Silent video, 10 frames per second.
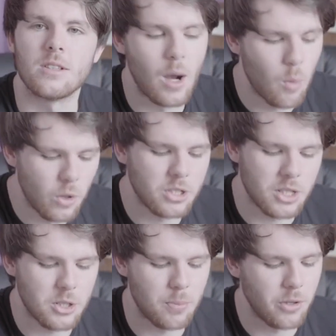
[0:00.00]
I was
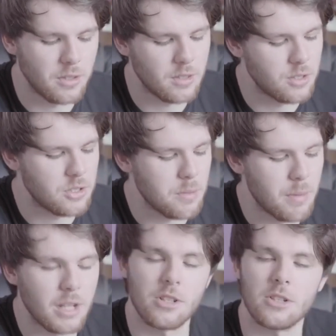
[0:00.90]
disappointed to see
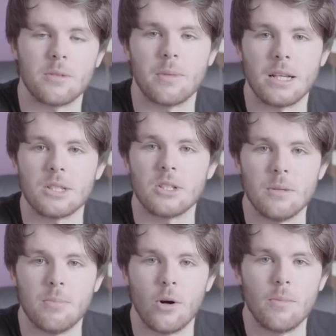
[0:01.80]
Manchester by the
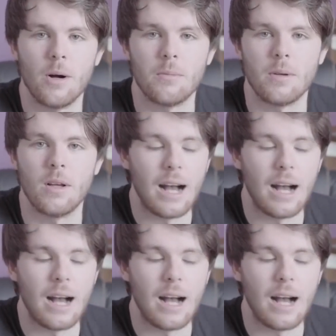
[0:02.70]
Sea pop up.